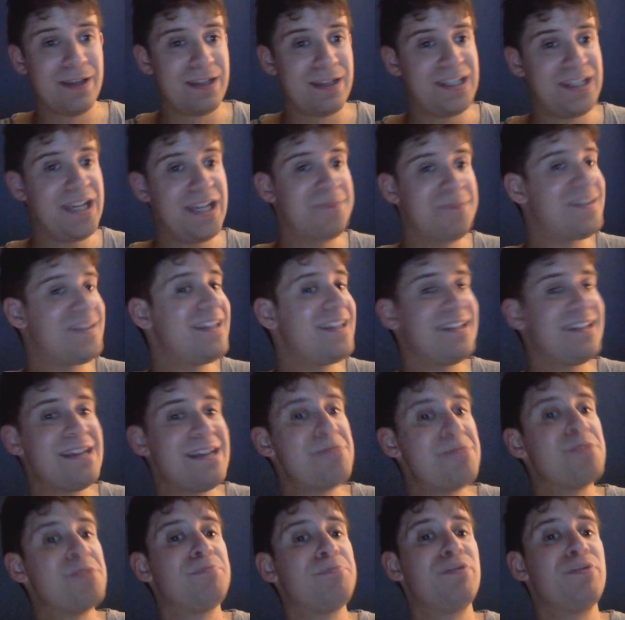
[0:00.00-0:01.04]
He kept saying that
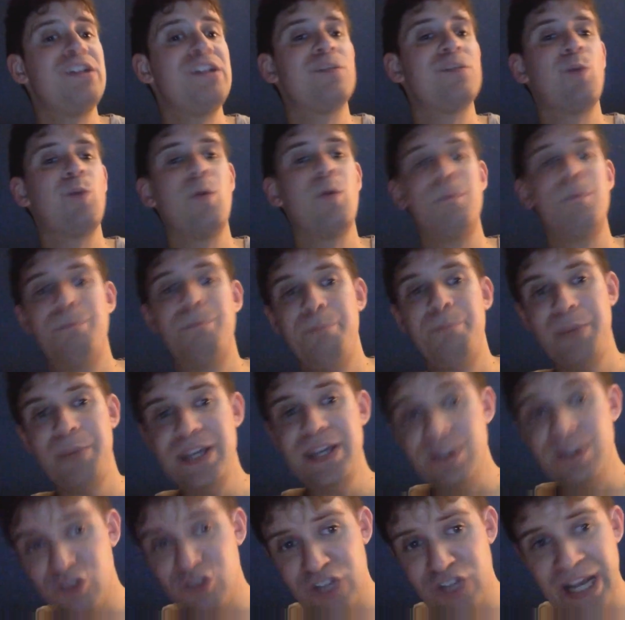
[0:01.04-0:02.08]
Damian Priest will
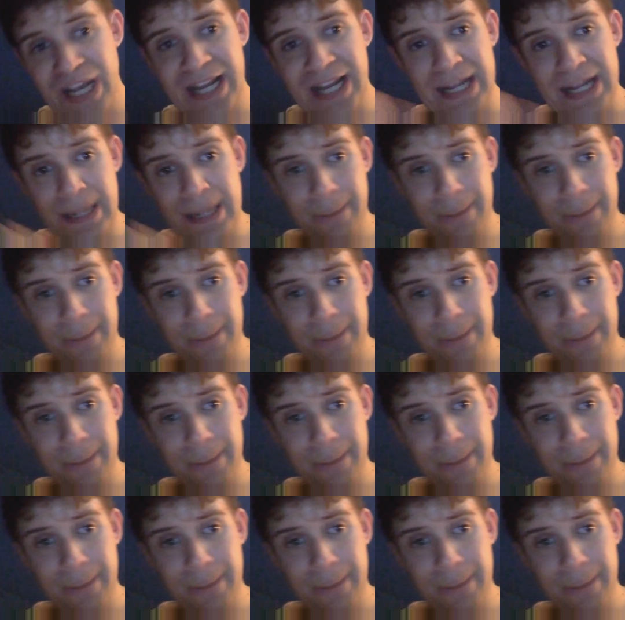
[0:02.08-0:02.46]
beat Jey.